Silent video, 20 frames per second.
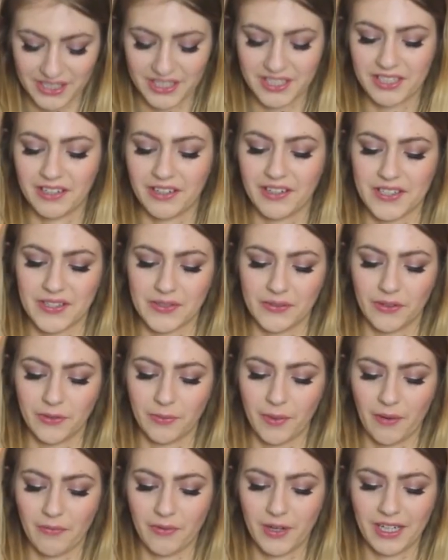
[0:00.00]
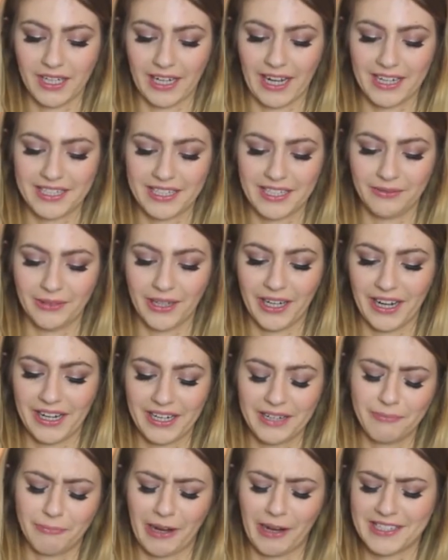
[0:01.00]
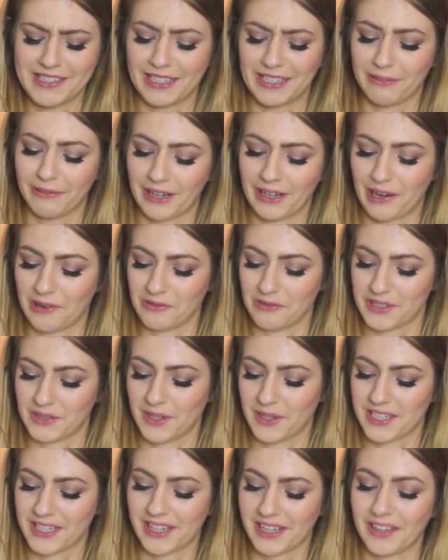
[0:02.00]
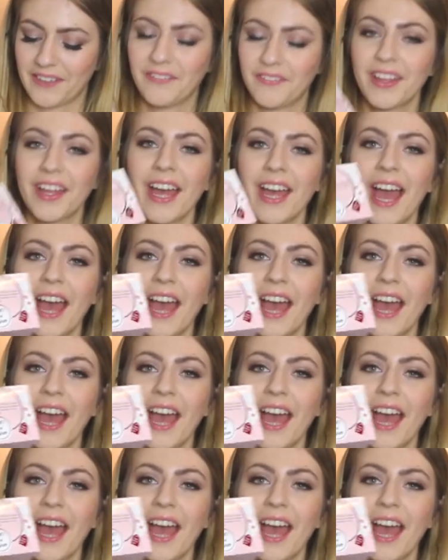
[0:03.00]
I did ask for, but I'm really glad he went. He's basically an hour's way to get them.